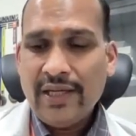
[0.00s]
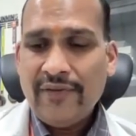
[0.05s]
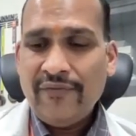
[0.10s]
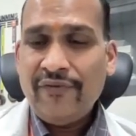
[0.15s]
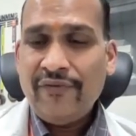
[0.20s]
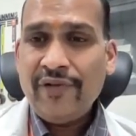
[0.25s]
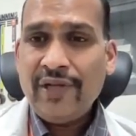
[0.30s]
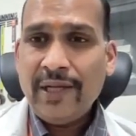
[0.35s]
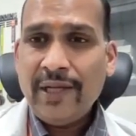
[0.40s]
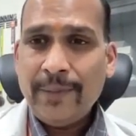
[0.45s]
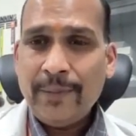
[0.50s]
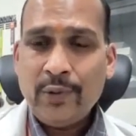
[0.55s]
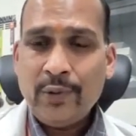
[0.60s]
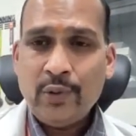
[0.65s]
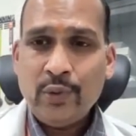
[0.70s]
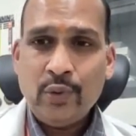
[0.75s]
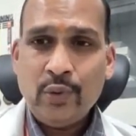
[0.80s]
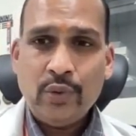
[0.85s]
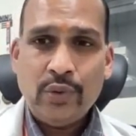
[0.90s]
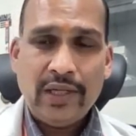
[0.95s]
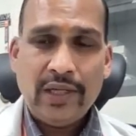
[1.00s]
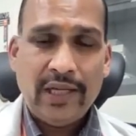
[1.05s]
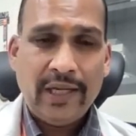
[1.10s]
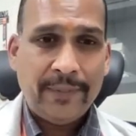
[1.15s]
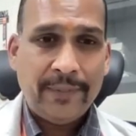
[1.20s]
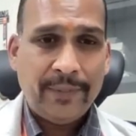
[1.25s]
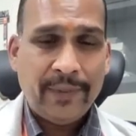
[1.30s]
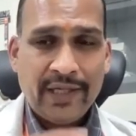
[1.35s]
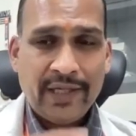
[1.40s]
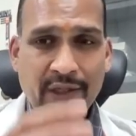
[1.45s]
We have to
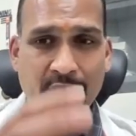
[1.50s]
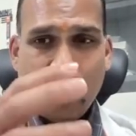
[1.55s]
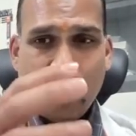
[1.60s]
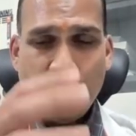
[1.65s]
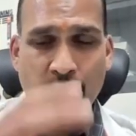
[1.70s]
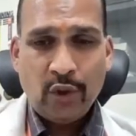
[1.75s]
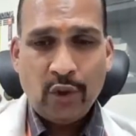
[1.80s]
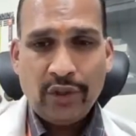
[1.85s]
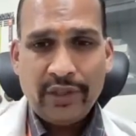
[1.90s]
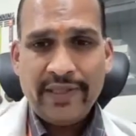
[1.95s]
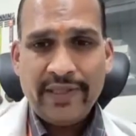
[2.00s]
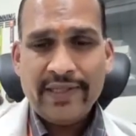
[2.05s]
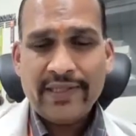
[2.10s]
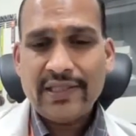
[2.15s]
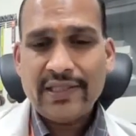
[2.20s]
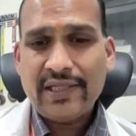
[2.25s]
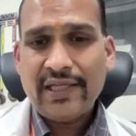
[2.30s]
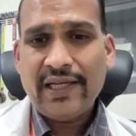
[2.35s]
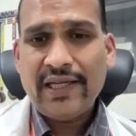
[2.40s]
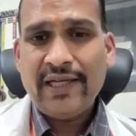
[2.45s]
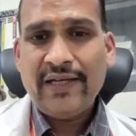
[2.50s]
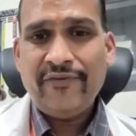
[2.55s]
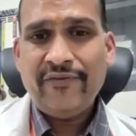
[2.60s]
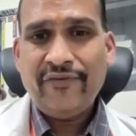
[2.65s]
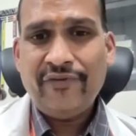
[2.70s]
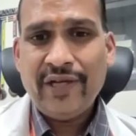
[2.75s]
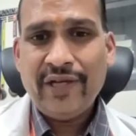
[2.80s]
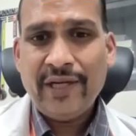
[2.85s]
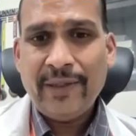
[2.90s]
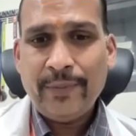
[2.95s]
apply all leads and
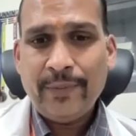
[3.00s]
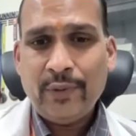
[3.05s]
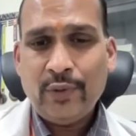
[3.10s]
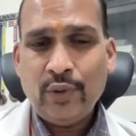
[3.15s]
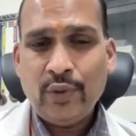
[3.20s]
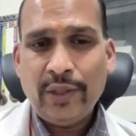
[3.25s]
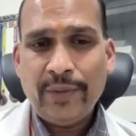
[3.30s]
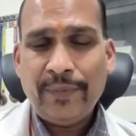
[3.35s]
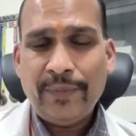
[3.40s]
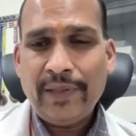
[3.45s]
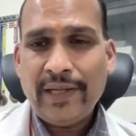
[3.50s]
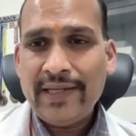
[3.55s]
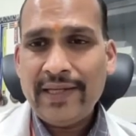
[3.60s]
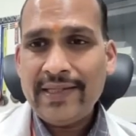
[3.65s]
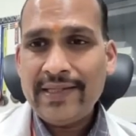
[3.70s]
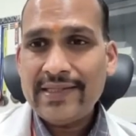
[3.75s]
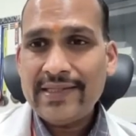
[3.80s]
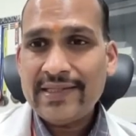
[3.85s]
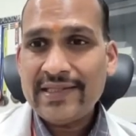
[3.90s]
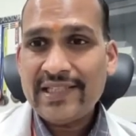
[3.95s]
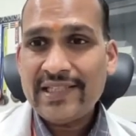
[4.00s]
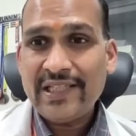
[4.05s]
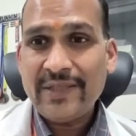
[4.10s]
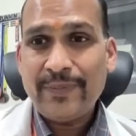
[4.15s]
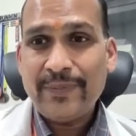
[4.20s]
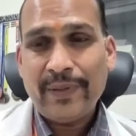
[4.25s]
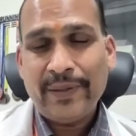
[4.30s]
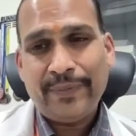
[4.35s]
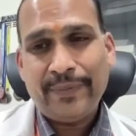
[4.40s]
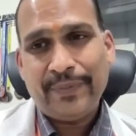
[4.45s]
we have to apply
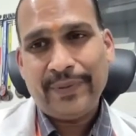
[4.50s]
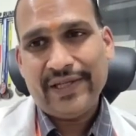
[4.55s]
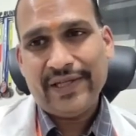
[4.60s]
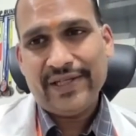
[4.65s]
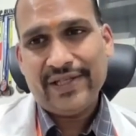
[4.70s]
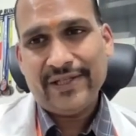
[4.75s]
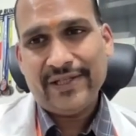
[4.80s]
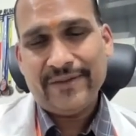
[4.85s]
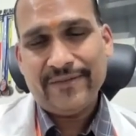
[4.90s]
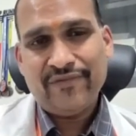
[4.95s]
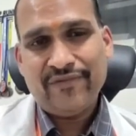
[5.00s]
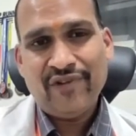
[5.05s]
CPAP pressure.